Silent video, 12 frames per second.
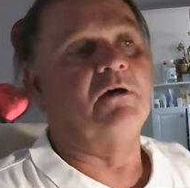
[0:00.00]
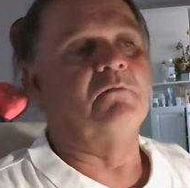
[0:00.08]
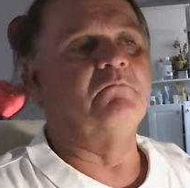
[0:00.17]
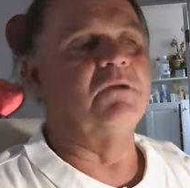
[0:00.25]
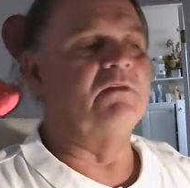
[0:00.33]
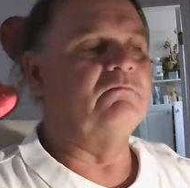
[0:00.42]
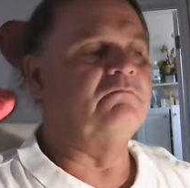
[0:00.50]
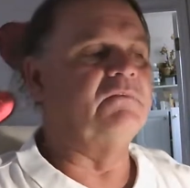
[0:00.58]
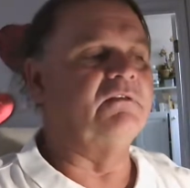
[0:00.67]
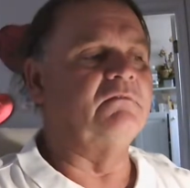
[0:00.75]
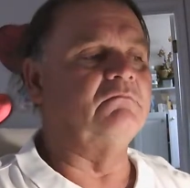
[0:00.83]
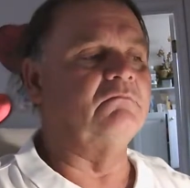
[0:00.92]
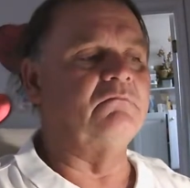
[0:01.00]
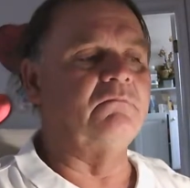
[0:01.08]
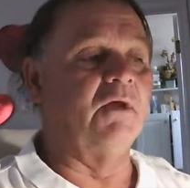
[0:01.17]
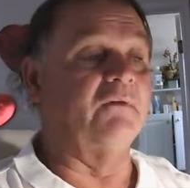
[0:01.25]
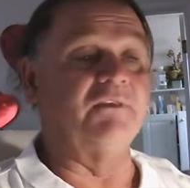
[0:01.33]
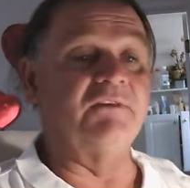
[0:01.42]
but then
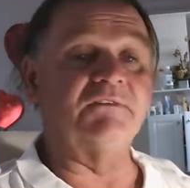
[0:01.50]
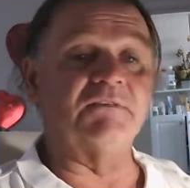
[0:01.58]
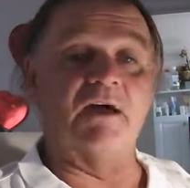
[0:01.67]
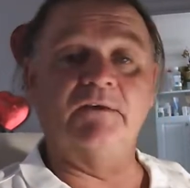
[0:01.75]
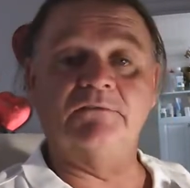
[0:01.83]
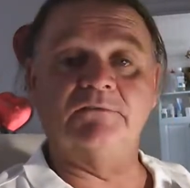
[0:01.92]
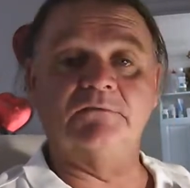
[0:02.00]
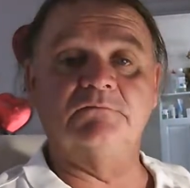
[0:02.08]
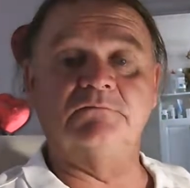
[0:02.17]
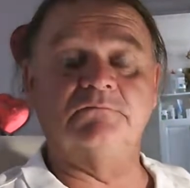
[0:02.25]
not these guys,